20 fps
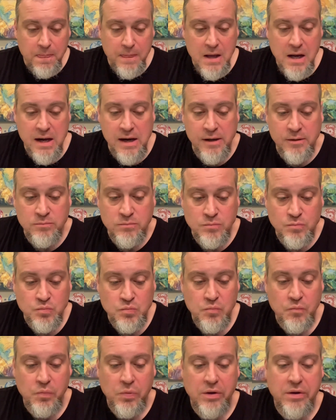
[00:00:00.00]
Um,
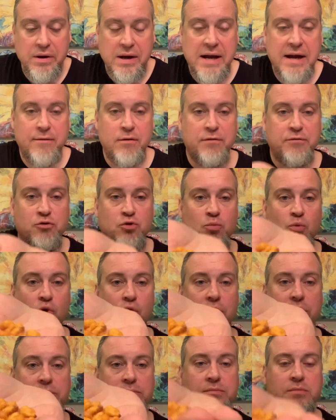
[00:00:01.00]
I have a few
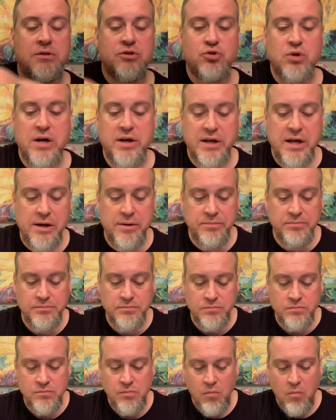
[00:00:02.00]
more. Let's try it again.
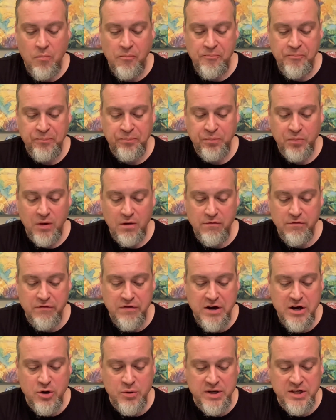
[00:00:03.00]

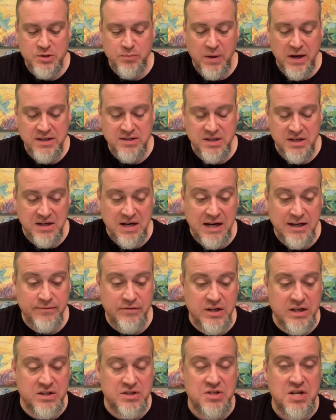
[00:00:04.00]
Very spicy. Kind of an
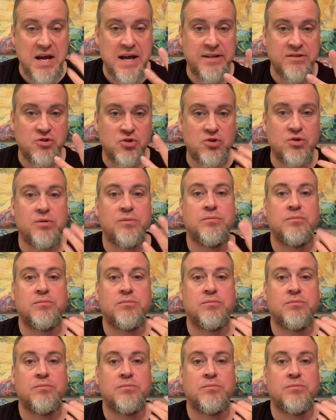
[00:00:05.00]
intense.